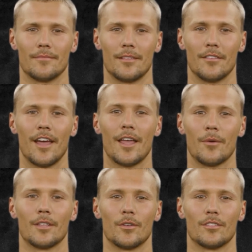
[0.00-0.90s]

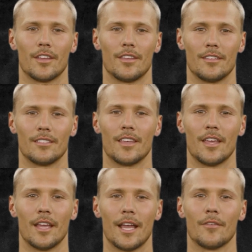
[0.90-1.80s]
Evaluate alternatives.
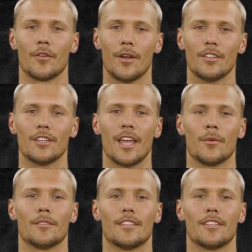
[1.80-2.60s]
Information helps